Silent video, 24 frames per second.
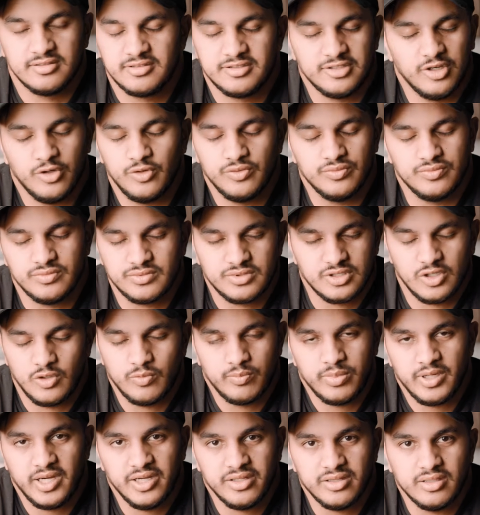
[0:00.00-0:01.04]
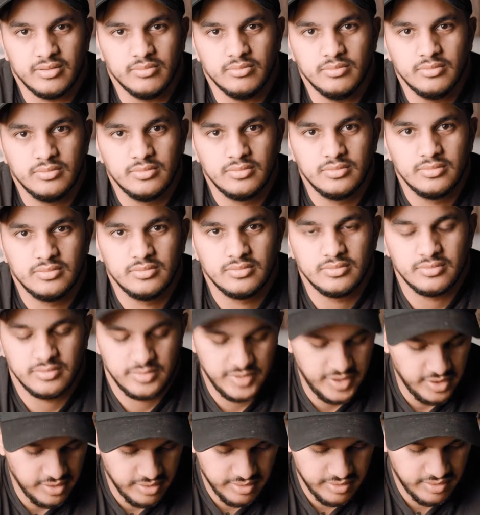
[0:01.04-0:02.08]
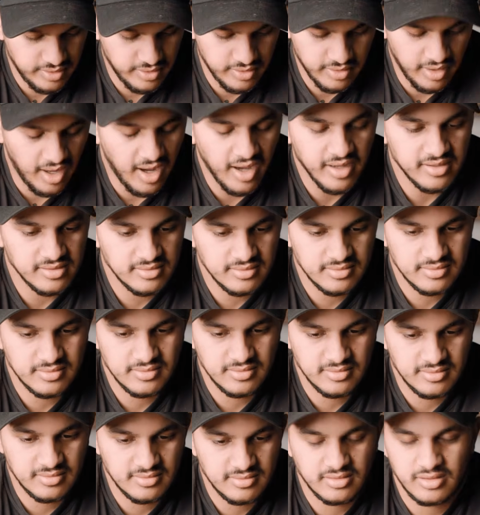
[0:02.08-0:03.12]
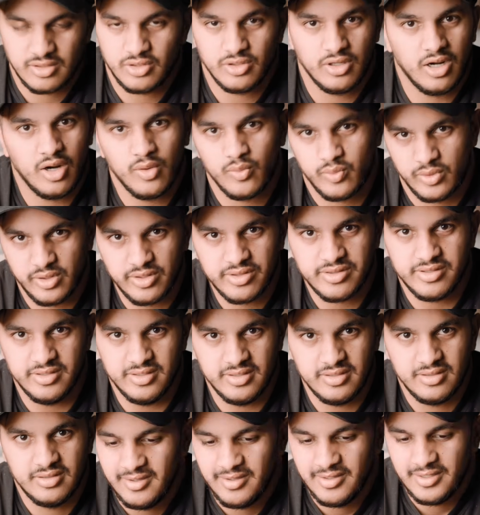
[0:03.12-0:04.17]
don't buy them. They're not worth it.